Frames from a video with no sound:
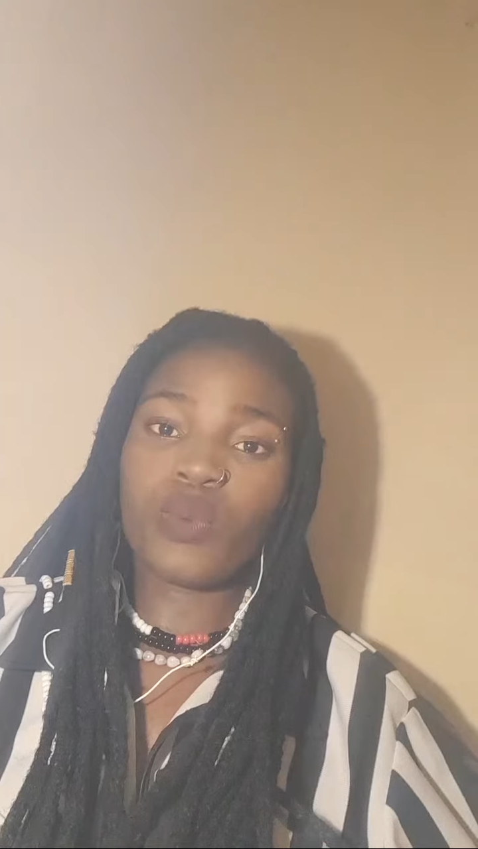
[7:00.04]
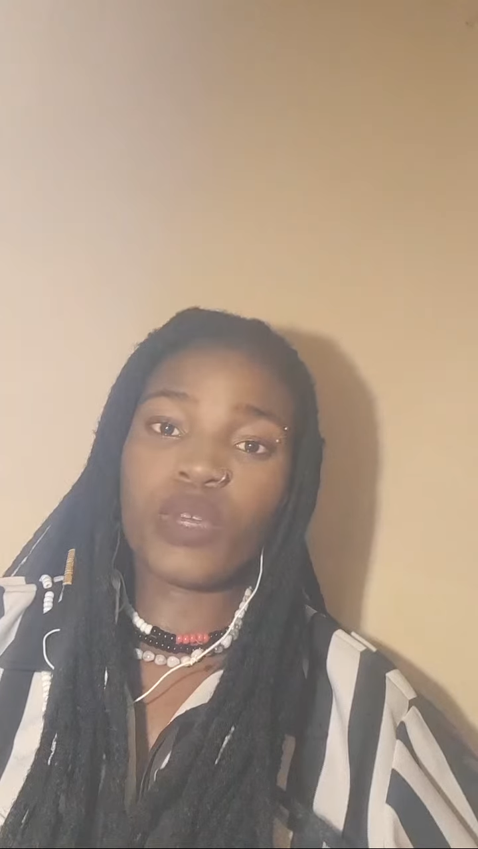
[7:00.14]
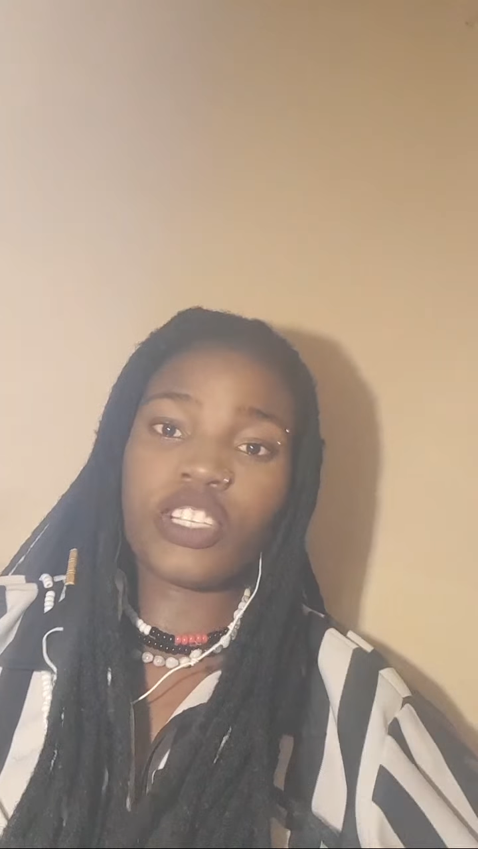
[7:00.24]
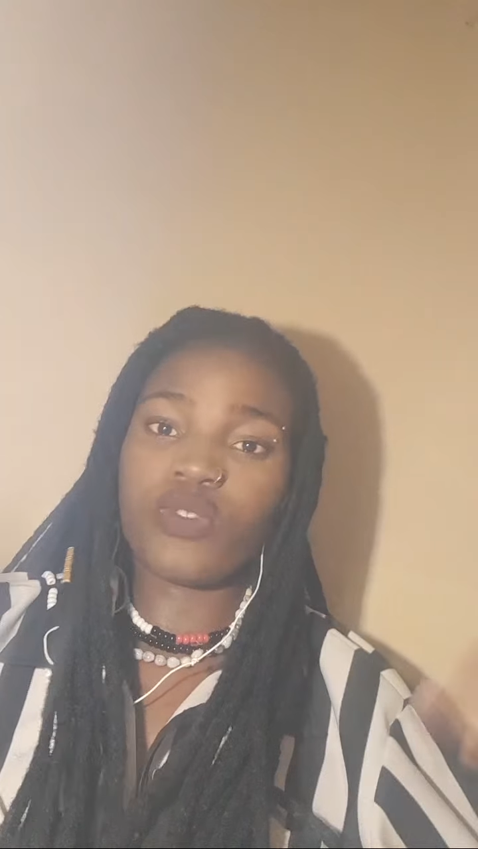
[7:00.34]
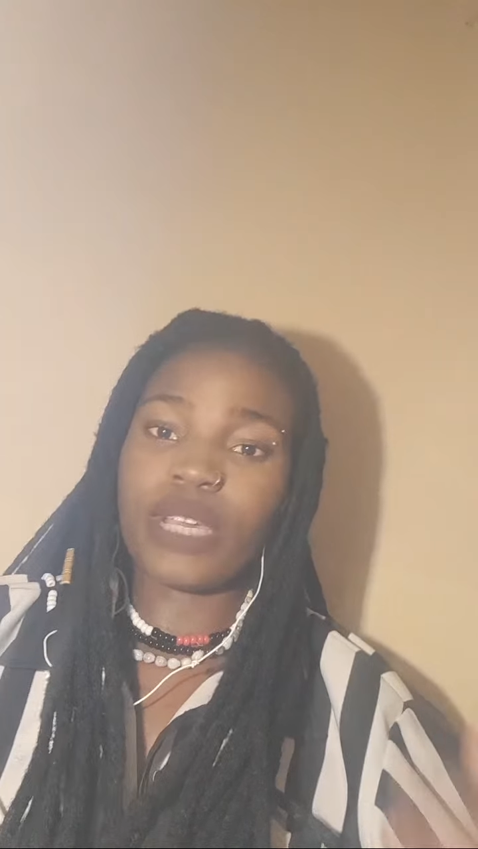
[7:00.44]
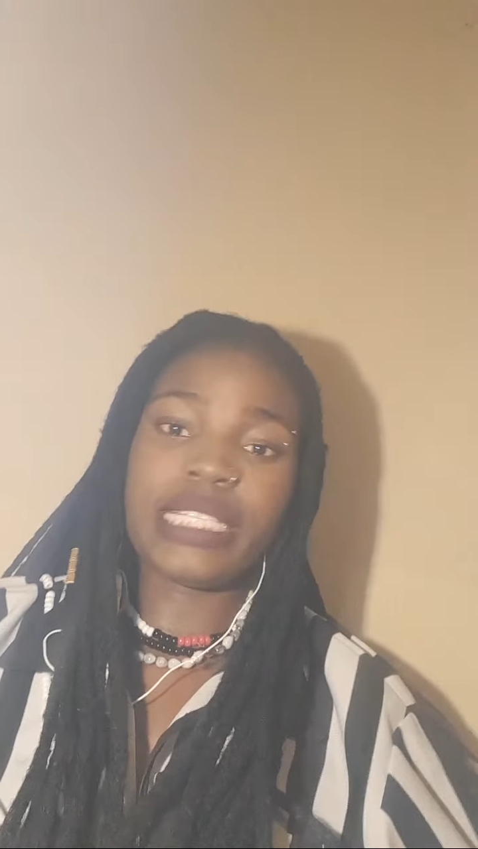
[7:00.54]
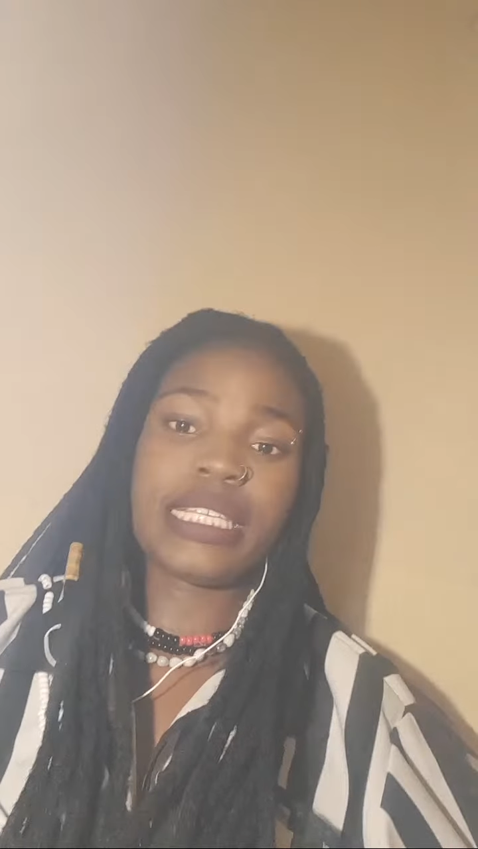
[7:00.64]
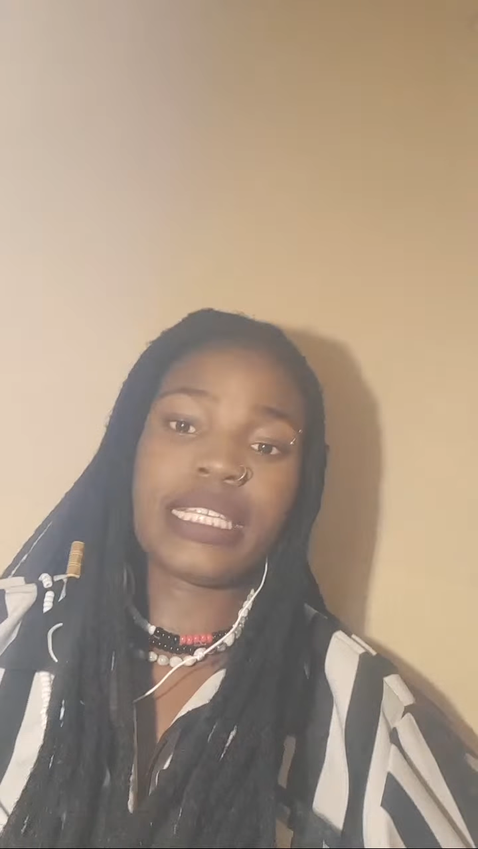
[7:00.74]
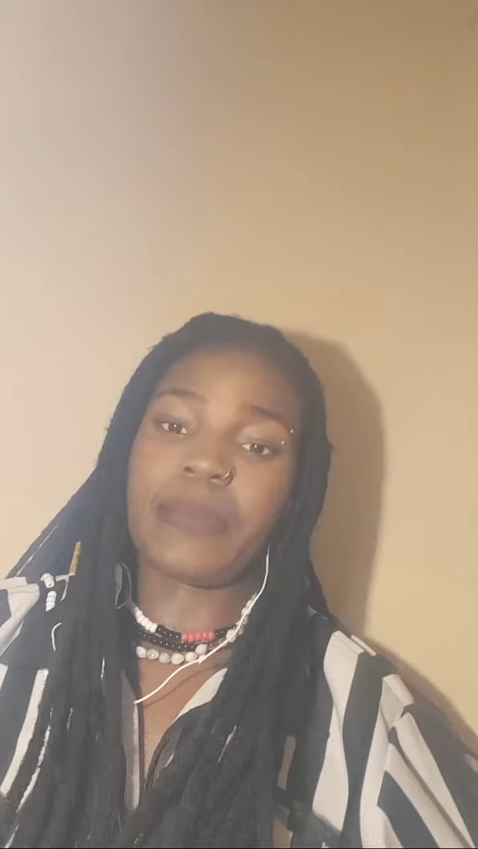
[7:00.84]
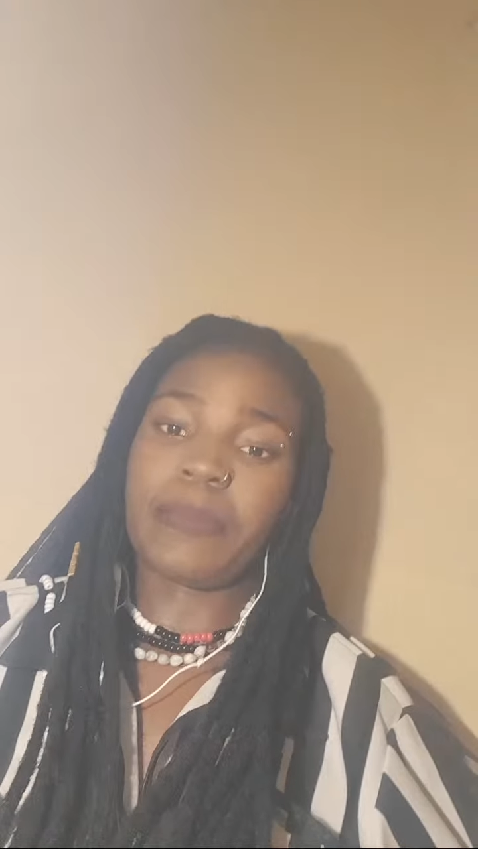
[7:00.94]
we're just
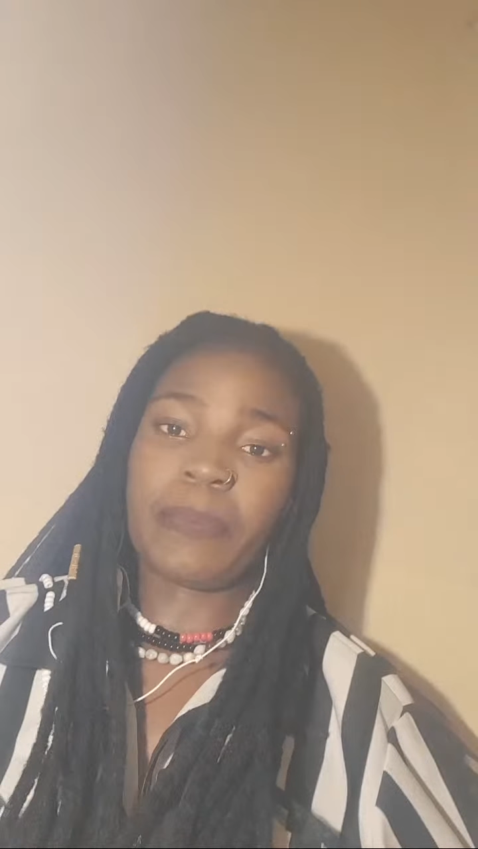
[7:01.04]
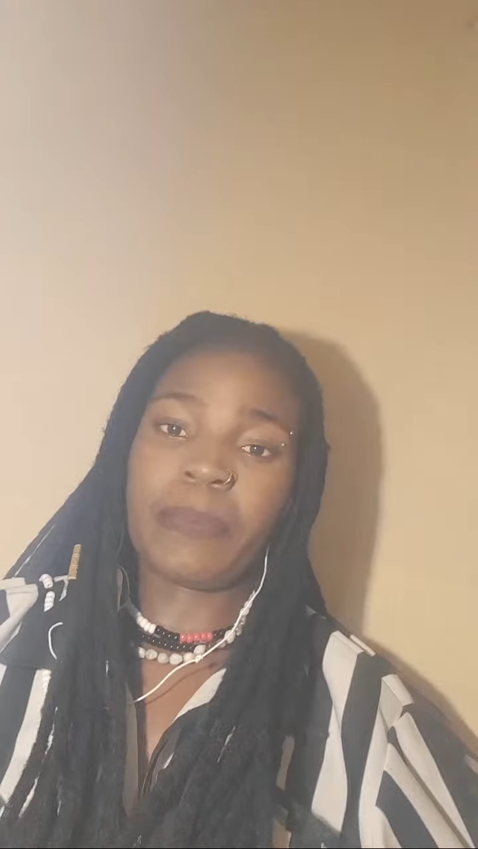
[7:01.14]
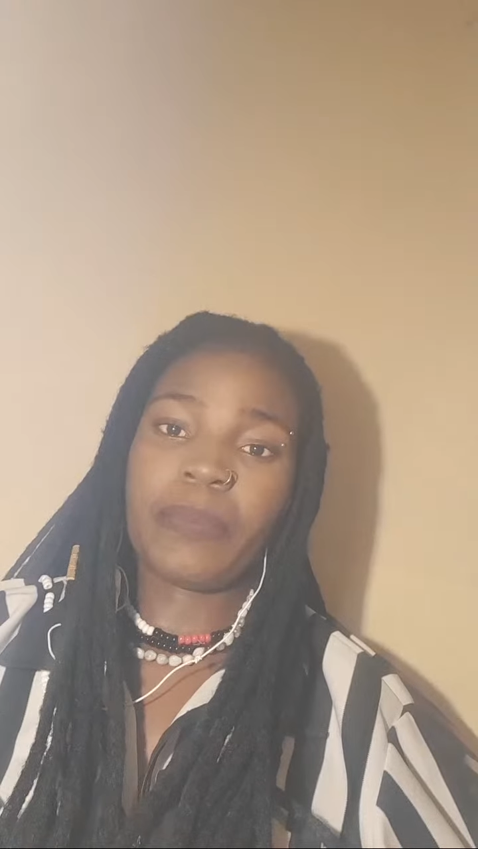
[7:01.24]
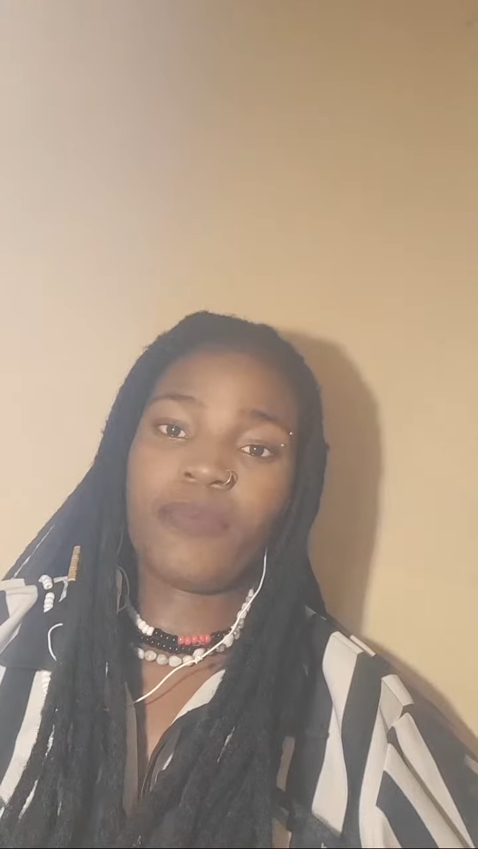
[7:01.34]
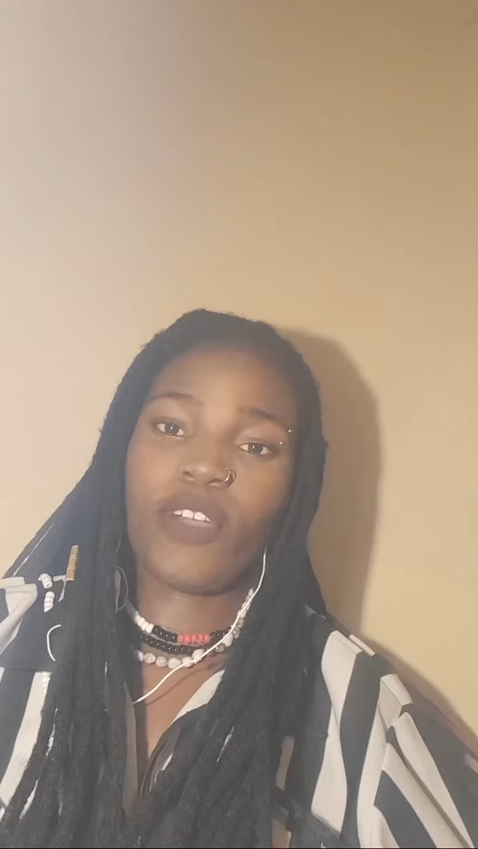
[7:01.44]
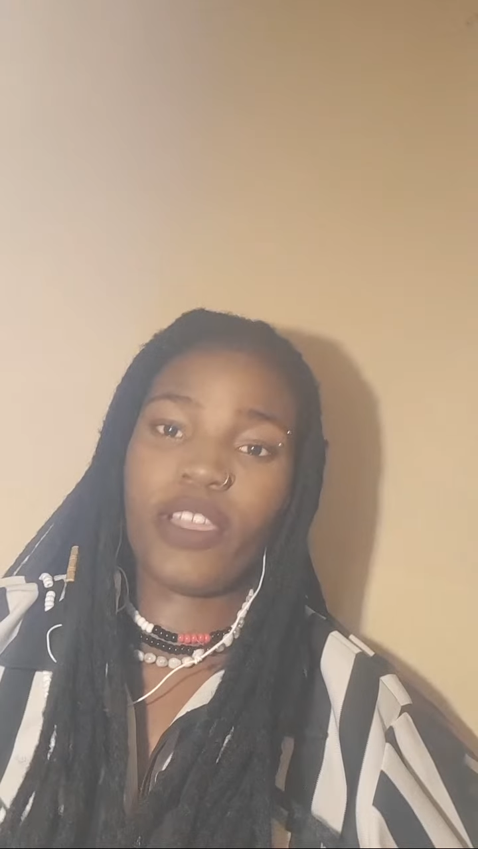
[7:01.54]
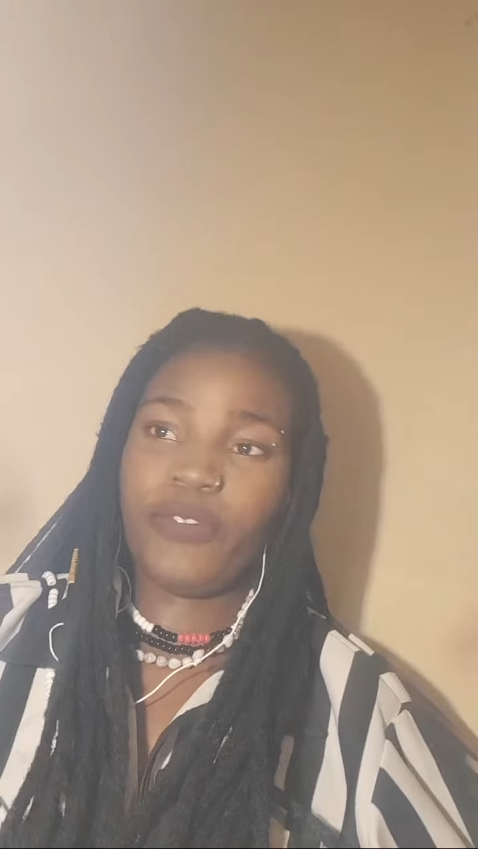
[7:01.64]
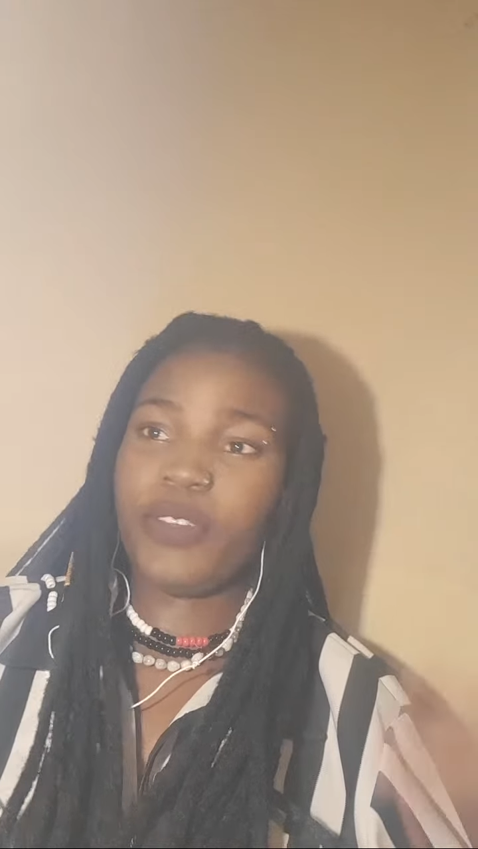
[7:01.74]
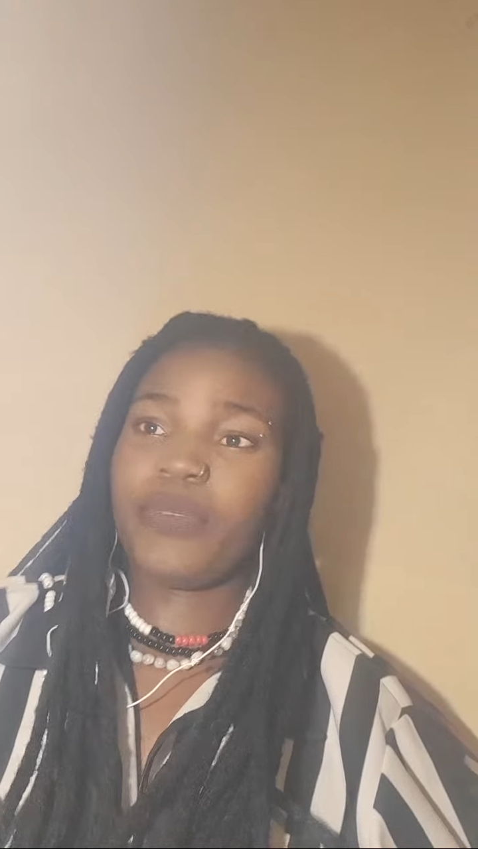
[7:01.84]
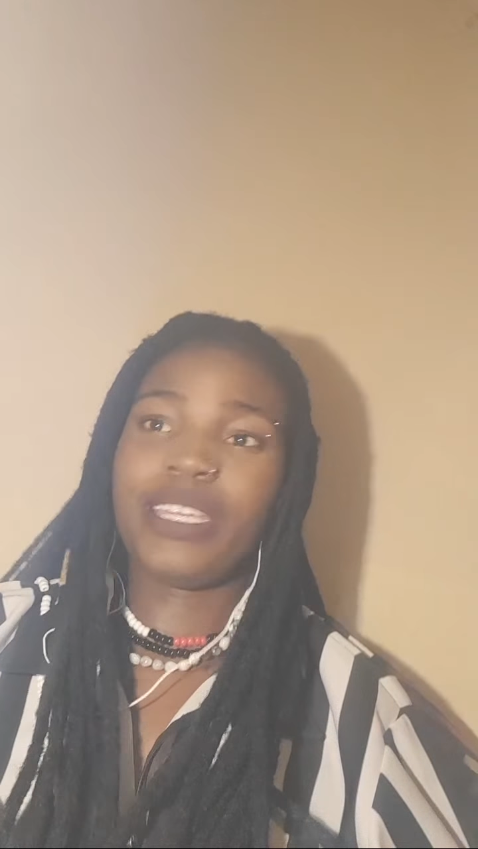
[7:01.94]
renting them for a
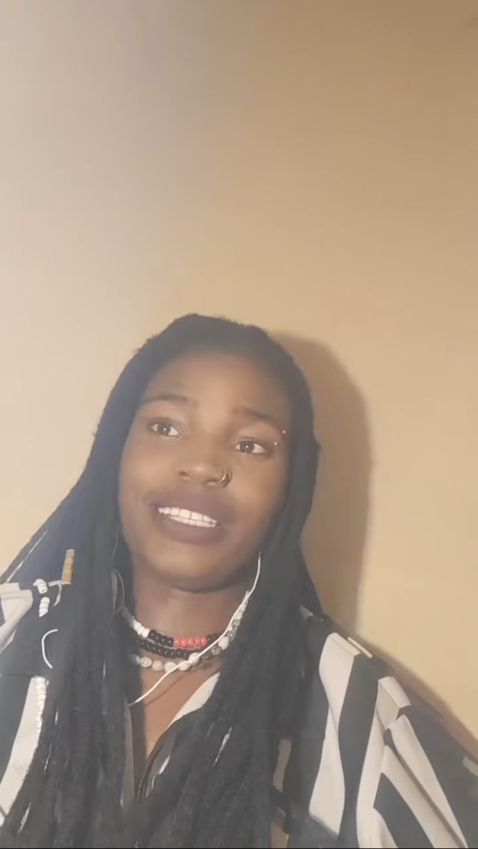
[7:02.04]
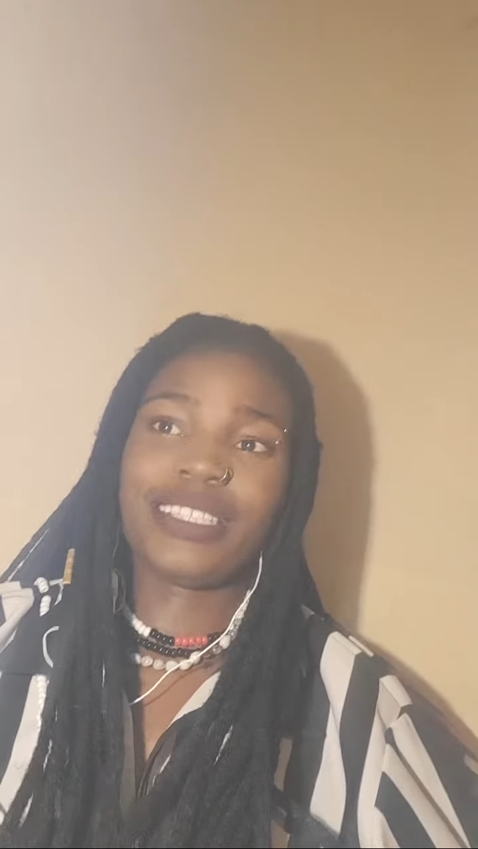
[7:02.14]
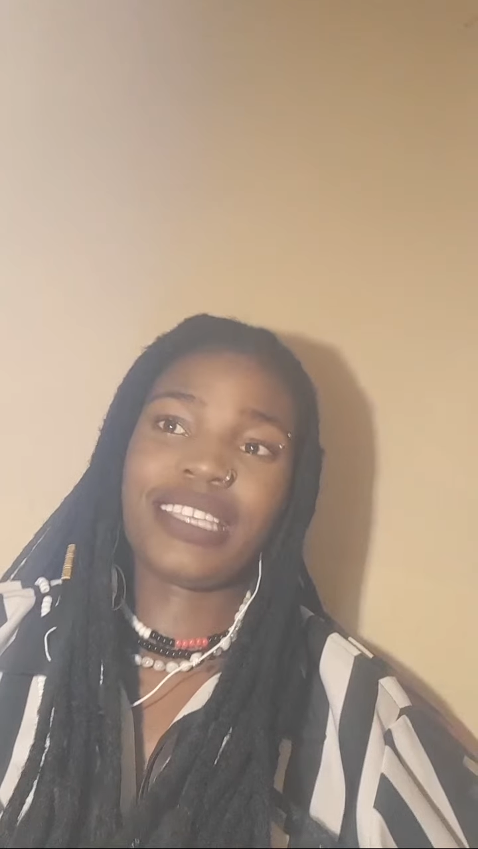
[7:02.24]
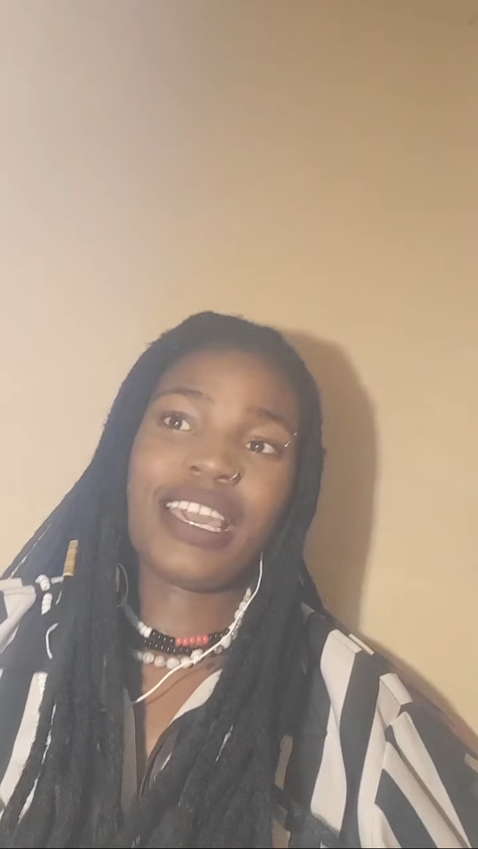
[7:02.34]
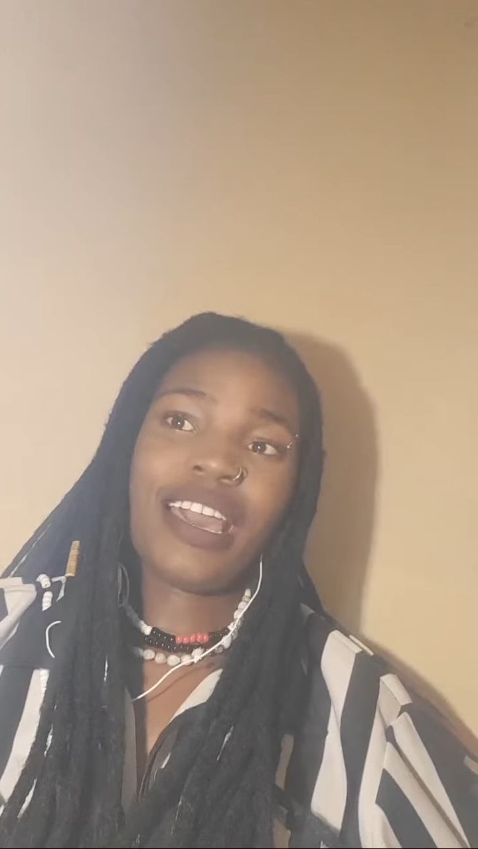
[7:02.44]
few minutes.